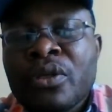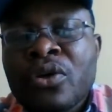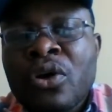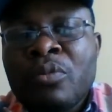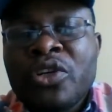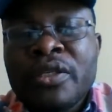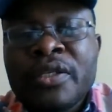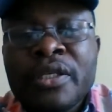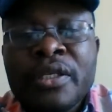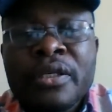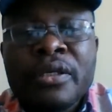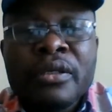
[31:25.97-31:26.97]

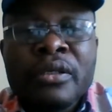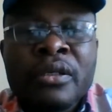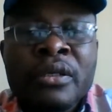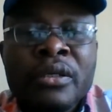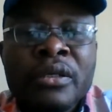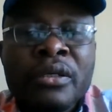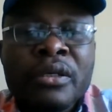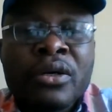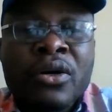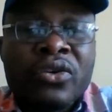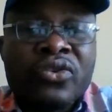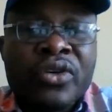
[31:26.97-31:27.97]
community, the
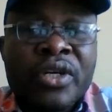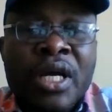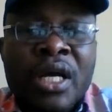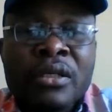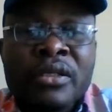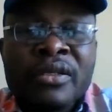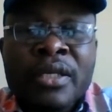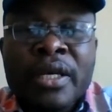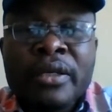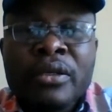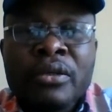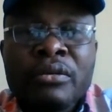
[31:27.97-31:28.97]
country had
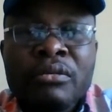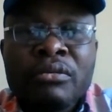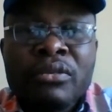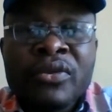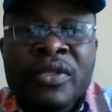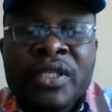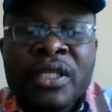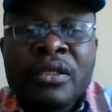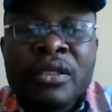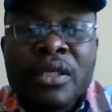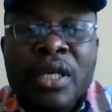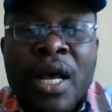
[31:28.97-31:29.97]
said, sit
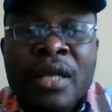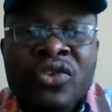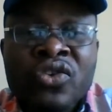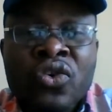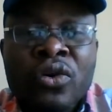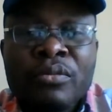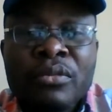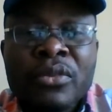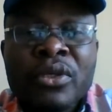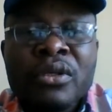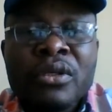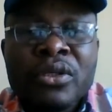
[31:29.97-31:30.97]
at home,
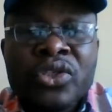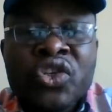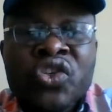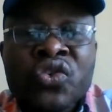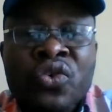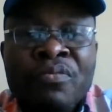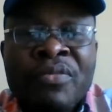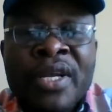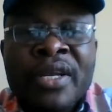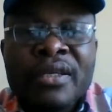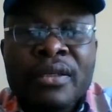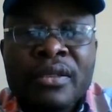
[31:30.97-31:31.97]
just
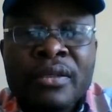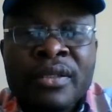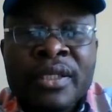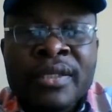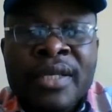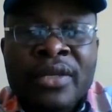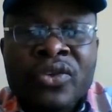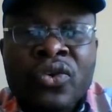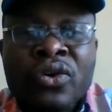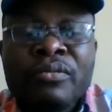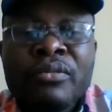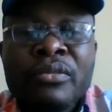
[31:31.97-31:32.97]
obey, sit at
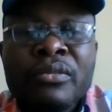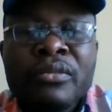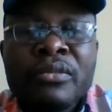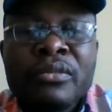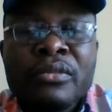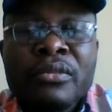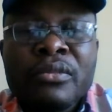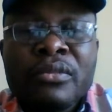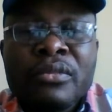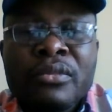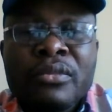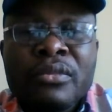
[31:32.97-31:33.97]
home.
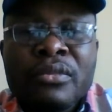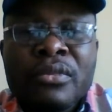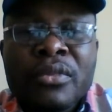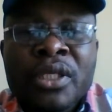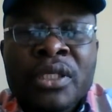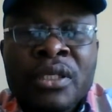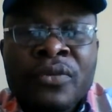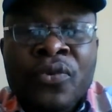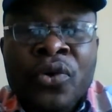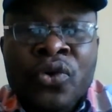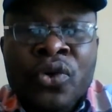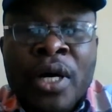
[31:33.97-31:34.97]
It is
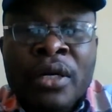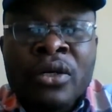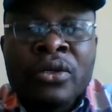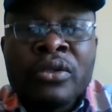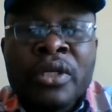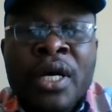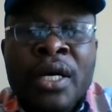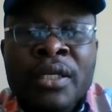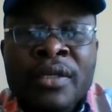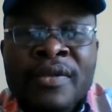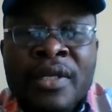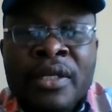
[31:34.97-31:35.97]
for your good and
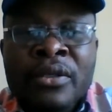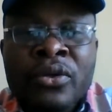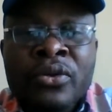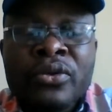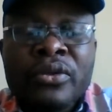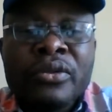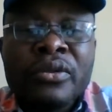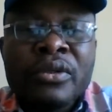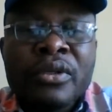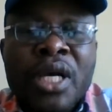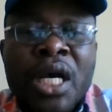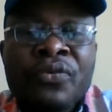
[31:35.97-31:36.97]
the state good.
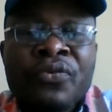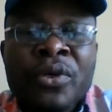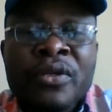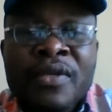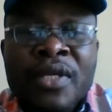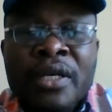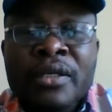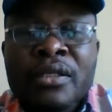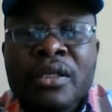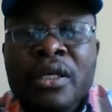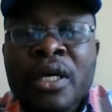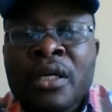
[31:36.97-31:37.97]
And for the state
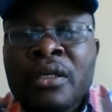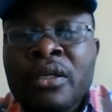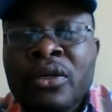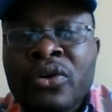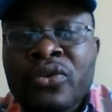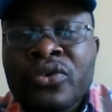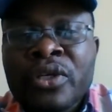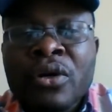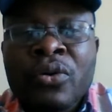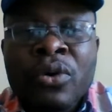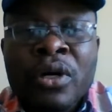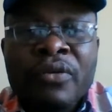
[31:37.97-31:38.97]
and the country
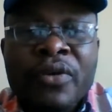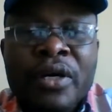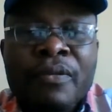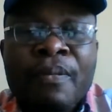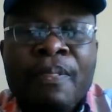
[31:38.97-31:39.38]
or whatever,